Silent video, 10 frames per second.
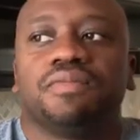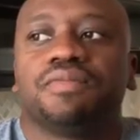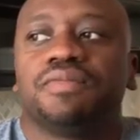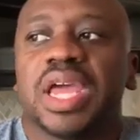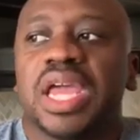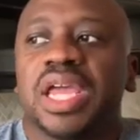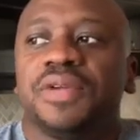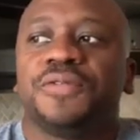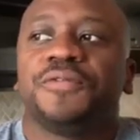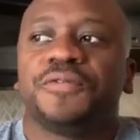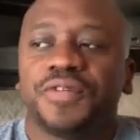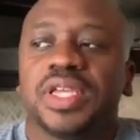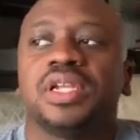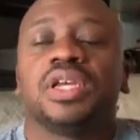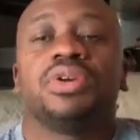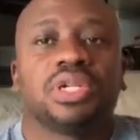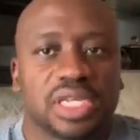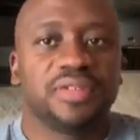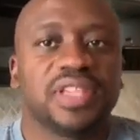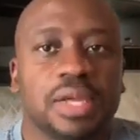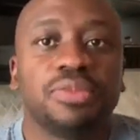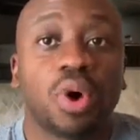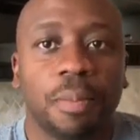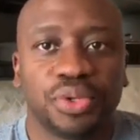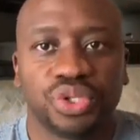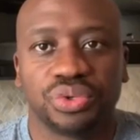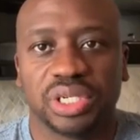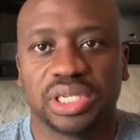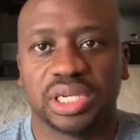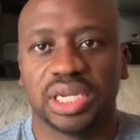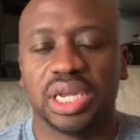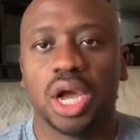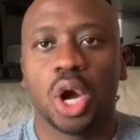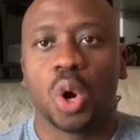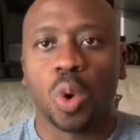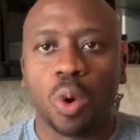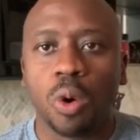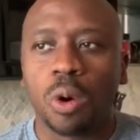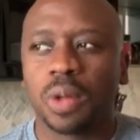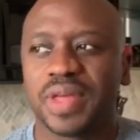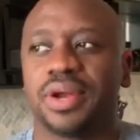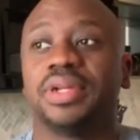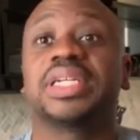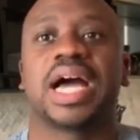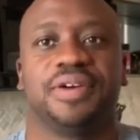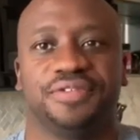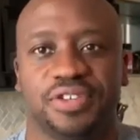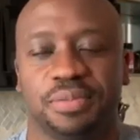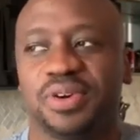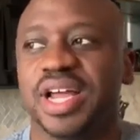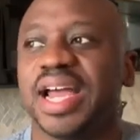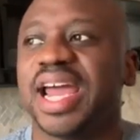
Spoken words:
they feel you're not giving them the opportunity, or they're not comfortable.